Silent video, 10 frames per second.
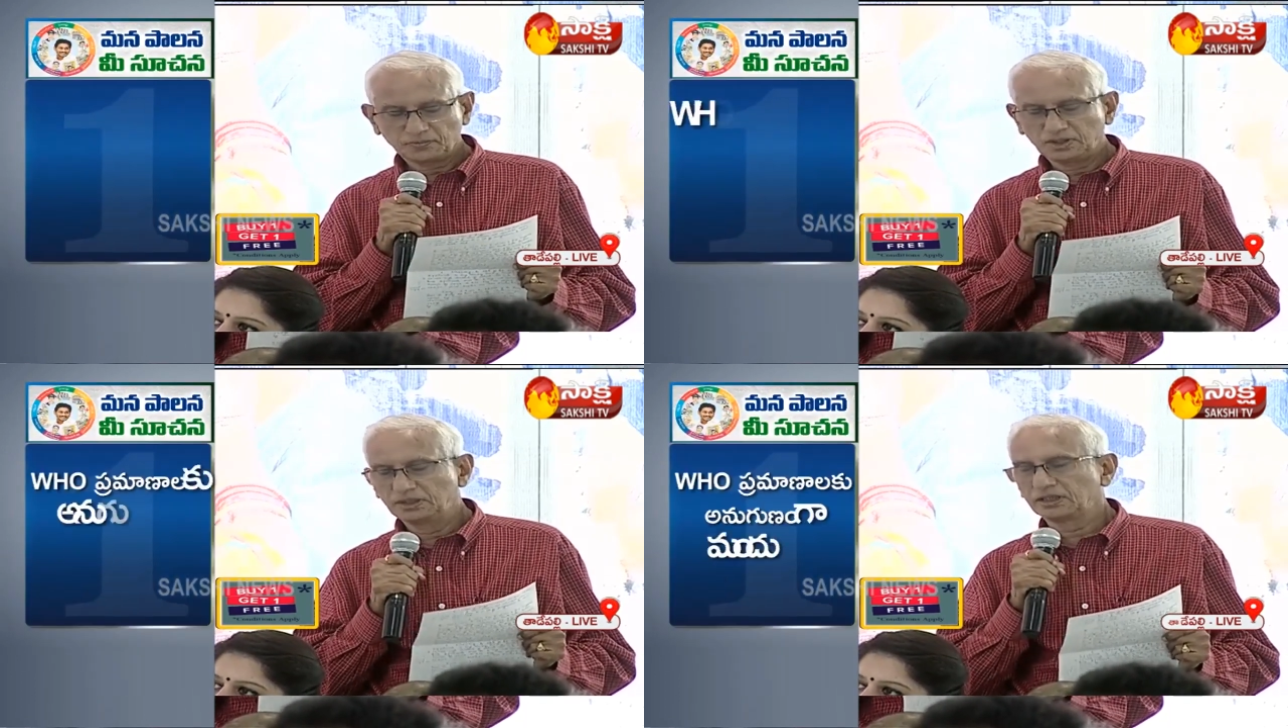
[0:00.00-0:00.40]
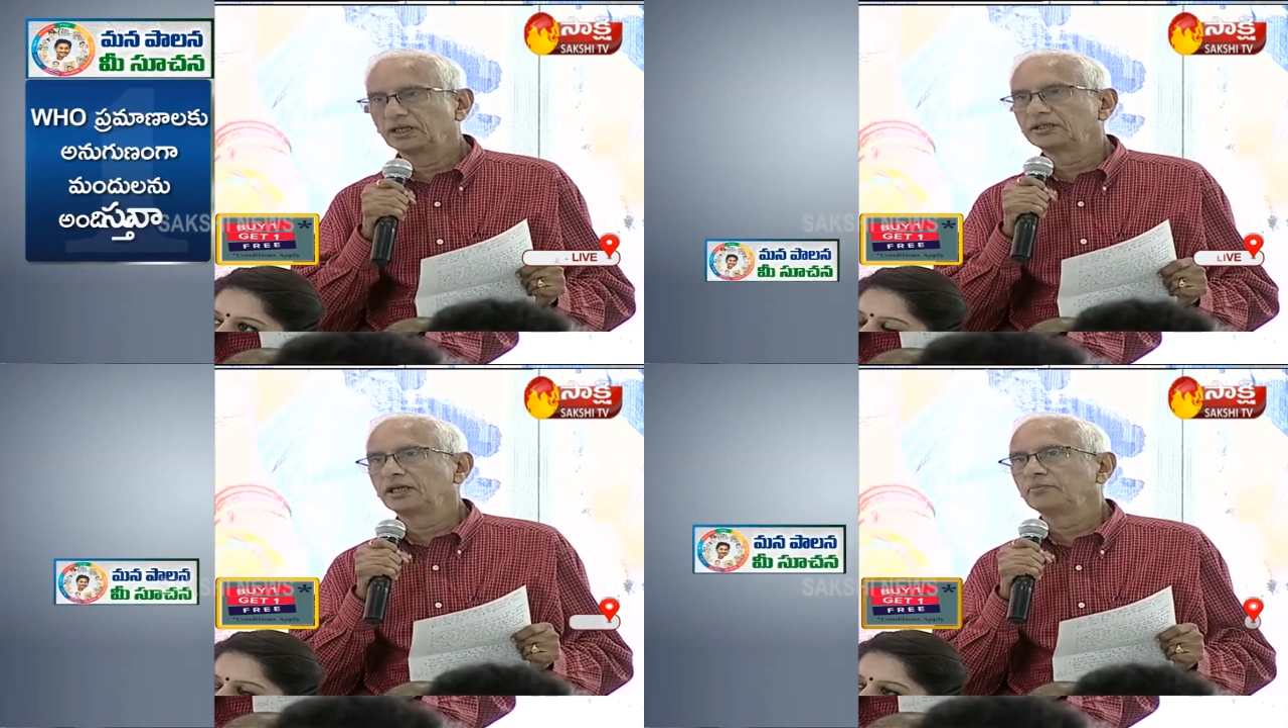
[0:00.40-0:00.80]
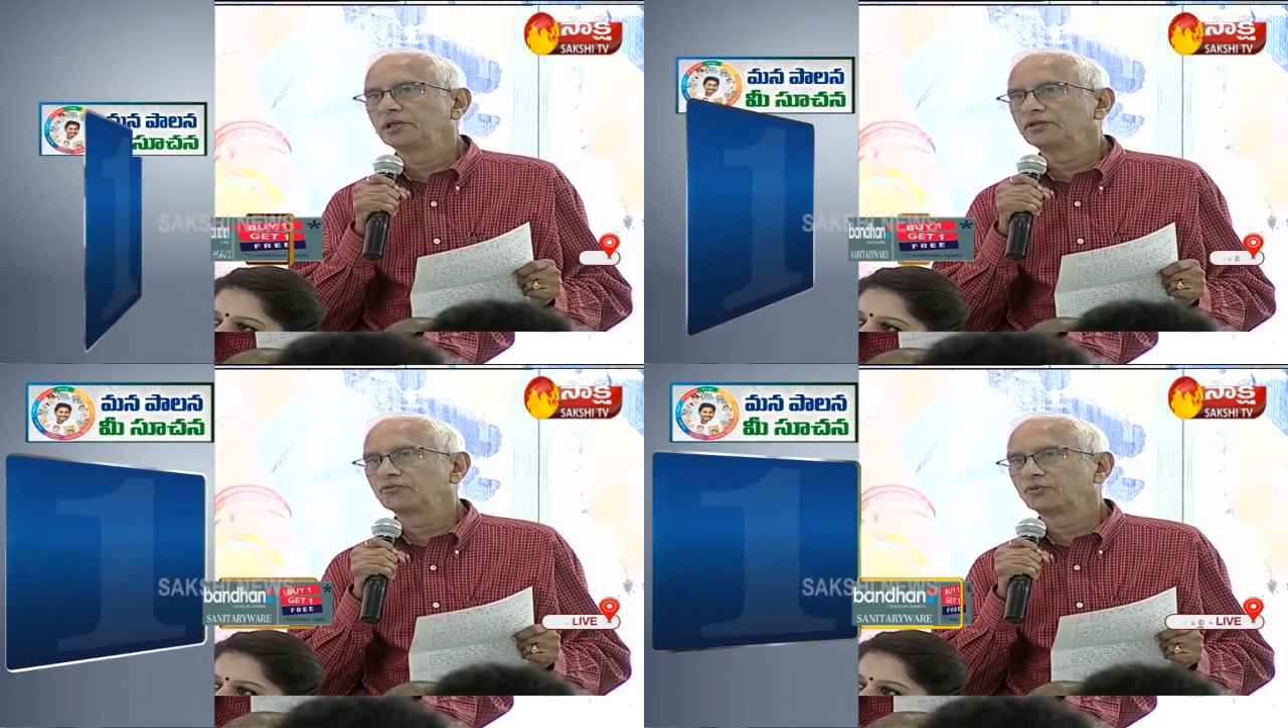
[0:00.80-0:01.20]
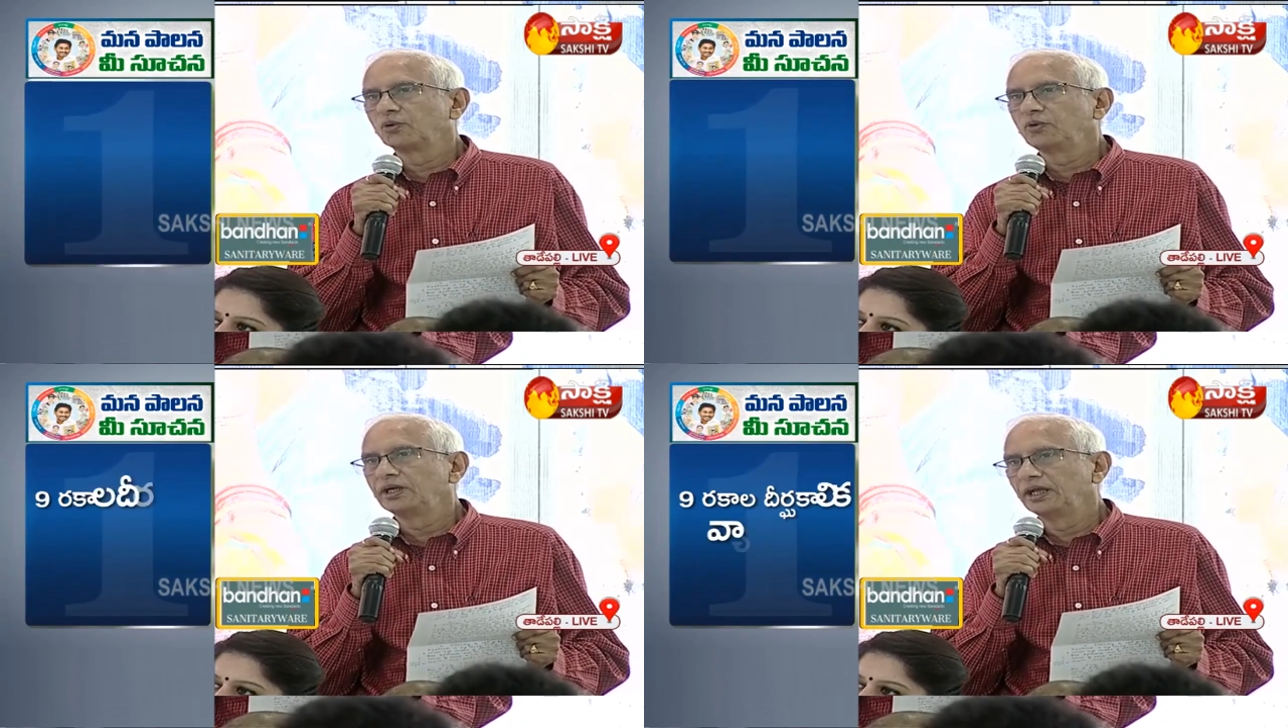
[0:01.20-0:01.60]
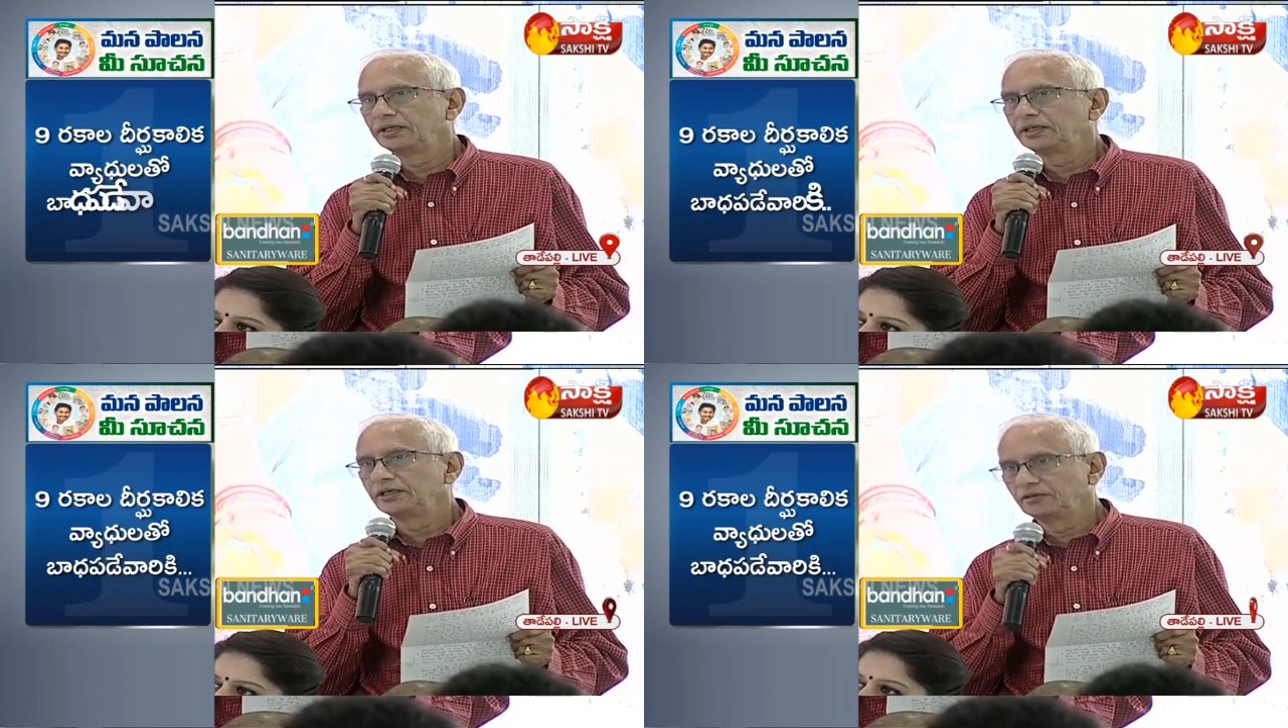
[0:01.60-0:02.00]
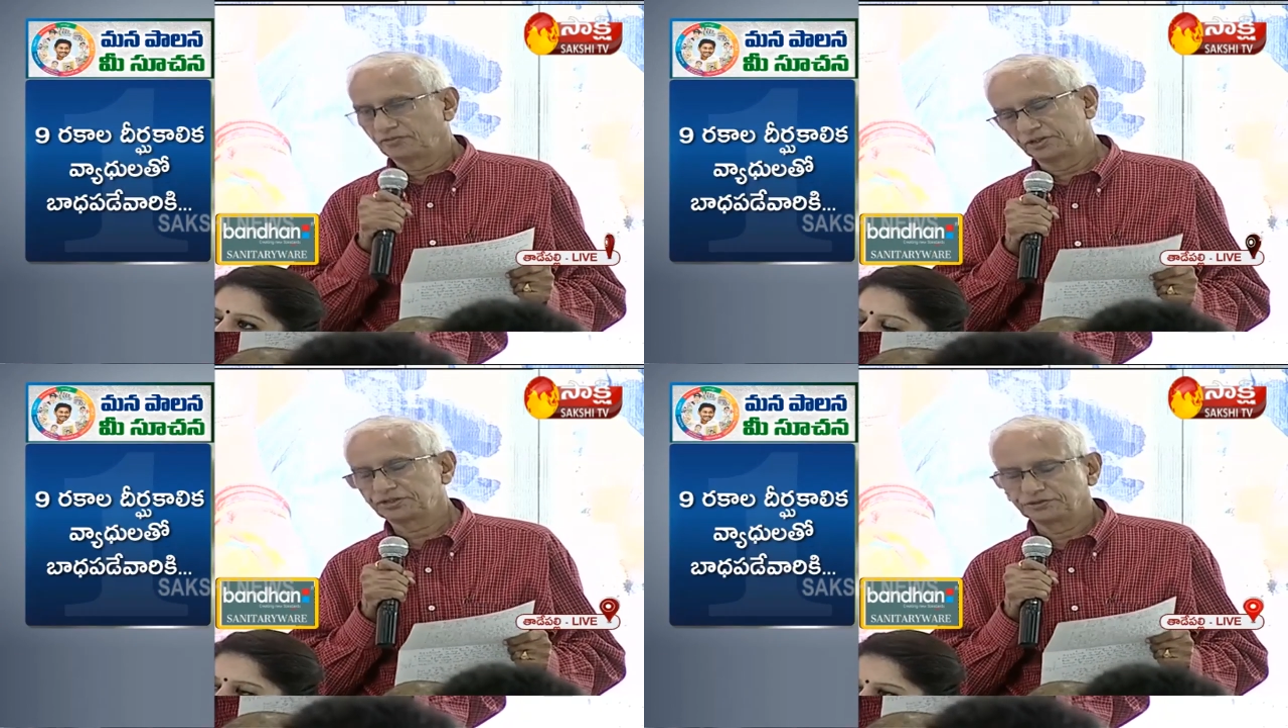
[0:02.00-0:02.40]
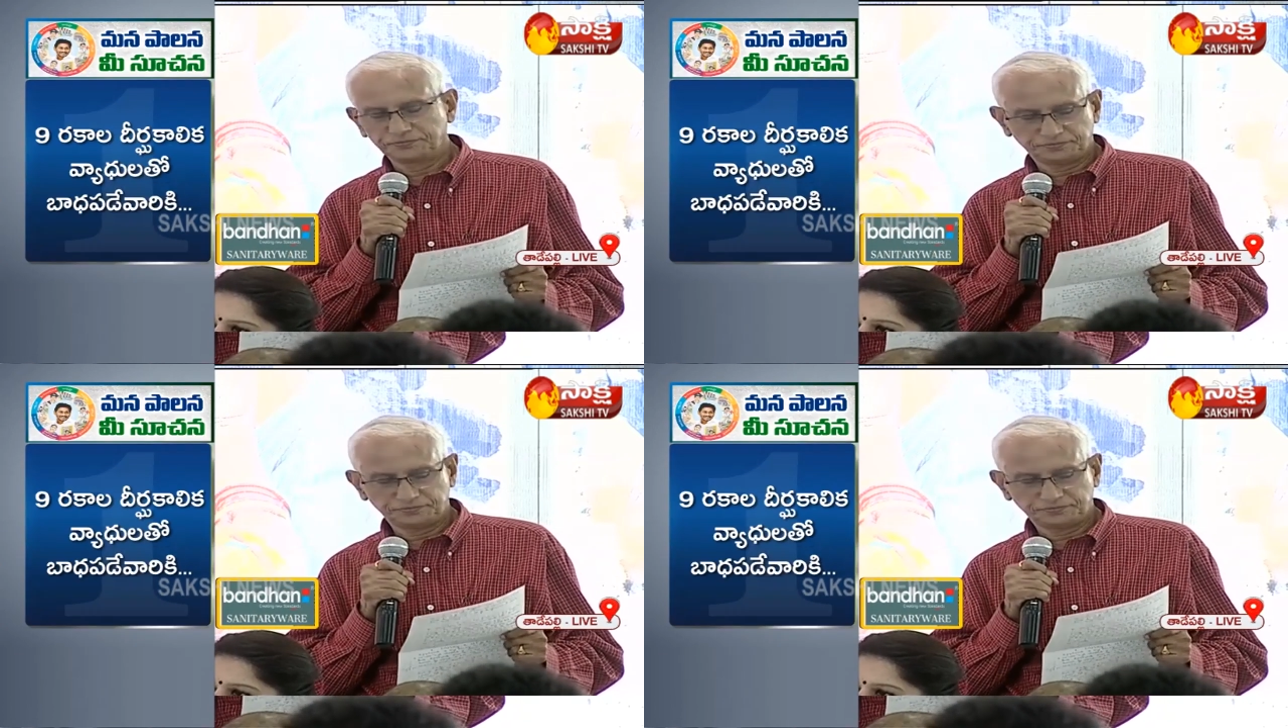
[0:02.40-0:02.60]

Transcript: in the containment of COVID-19 infection.